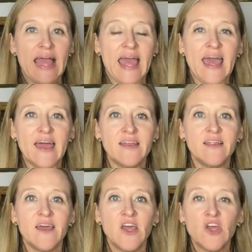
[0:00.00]

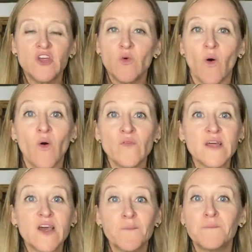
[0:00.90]
and you only
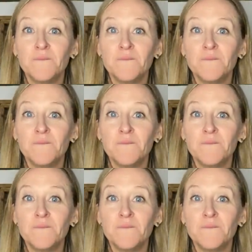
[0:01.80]
could